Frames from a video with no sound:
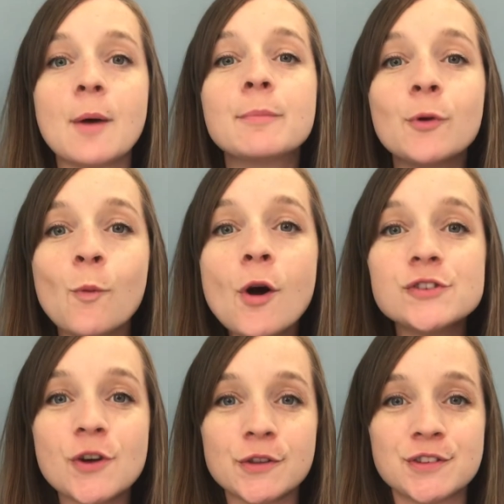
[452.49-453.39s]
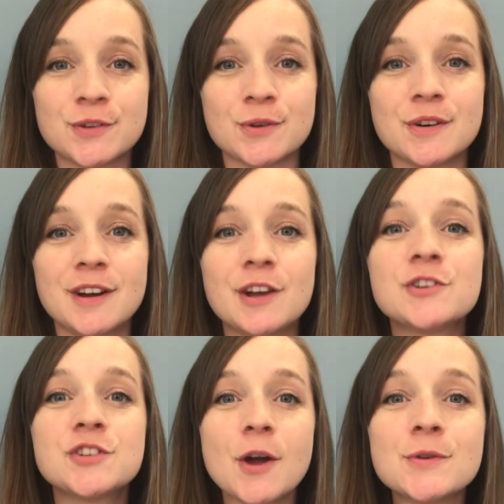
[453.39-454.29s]
But what John saw
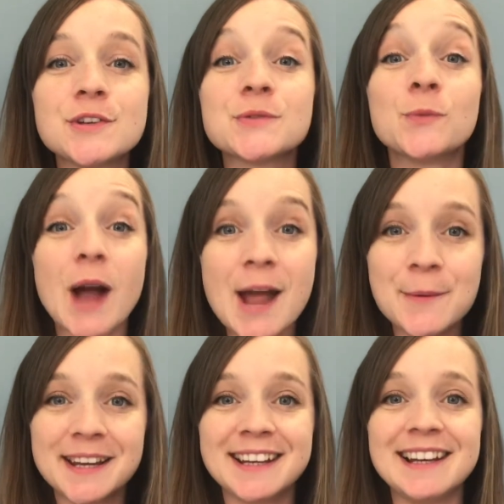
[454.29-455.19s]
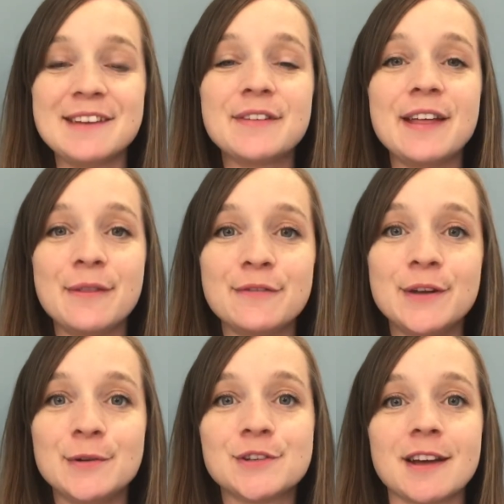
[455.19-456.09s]
shows us where we're going to live in the
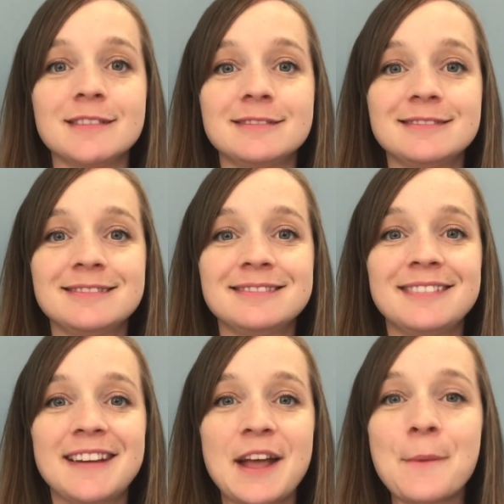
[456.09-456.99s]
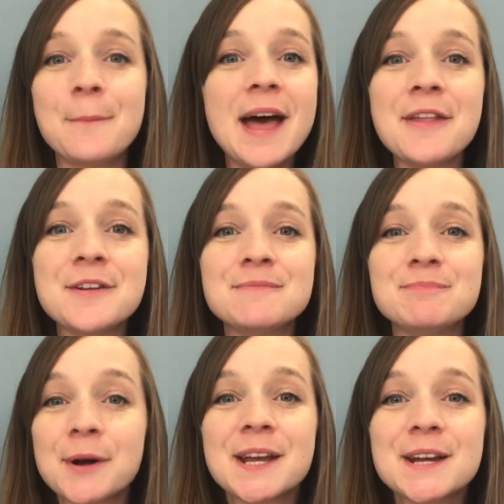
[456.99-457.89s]
future. Better than
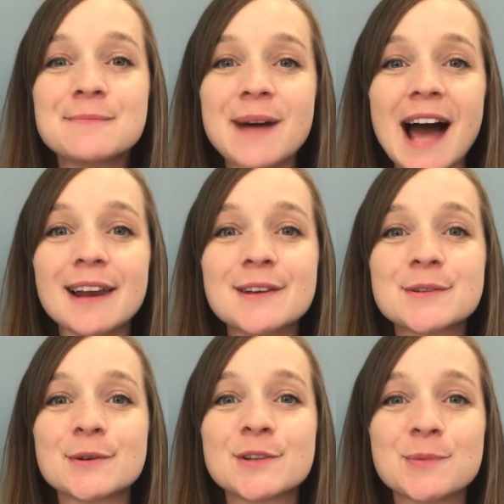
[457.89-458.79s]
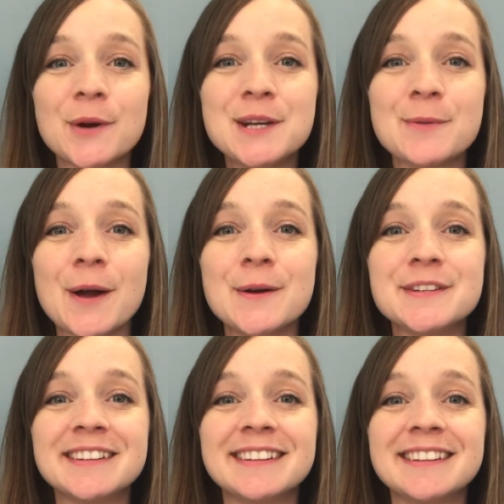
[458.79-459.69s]
Buckingham Palace or Swanee Road,
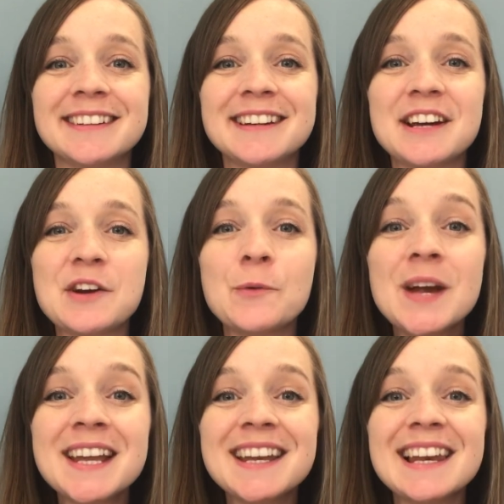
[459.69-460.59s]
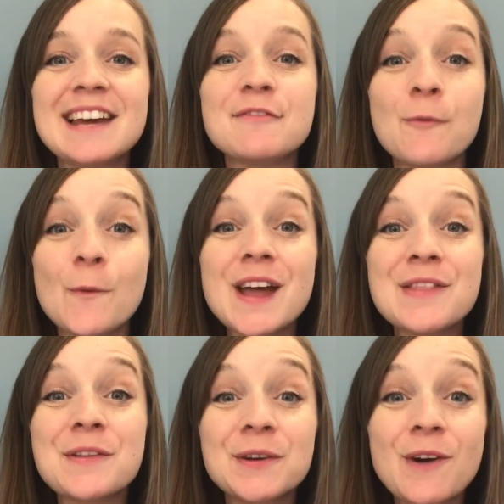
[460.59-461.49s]
we're going to live
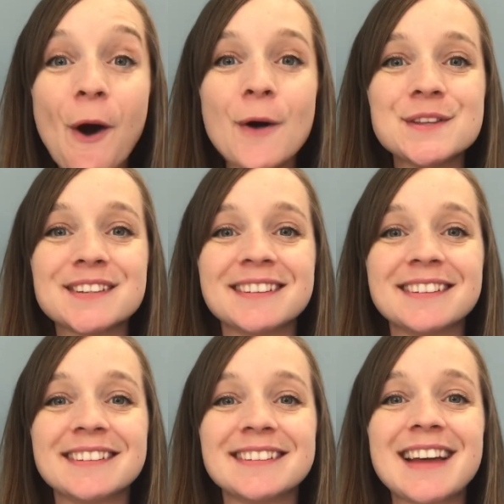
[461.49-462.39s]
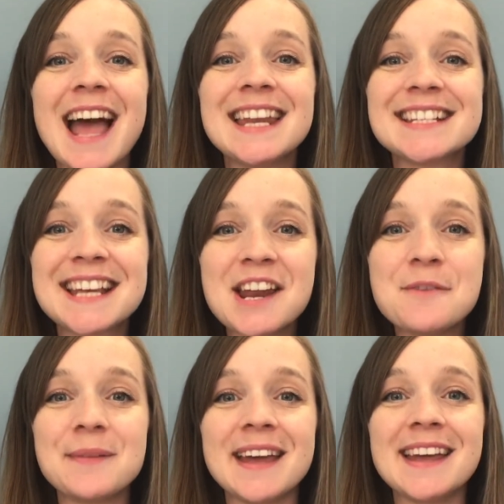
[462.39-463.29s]
with God. And it's going
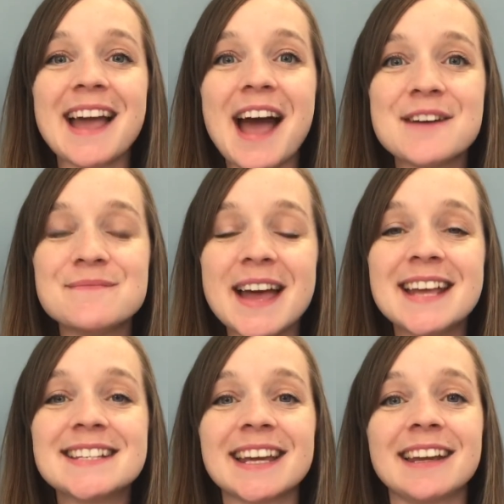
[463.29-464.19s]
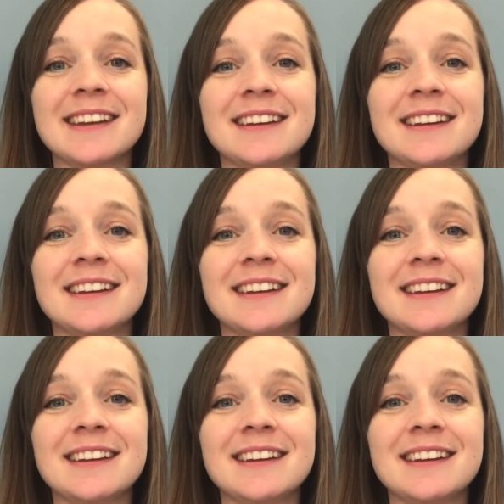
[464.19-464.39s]
to be amazing.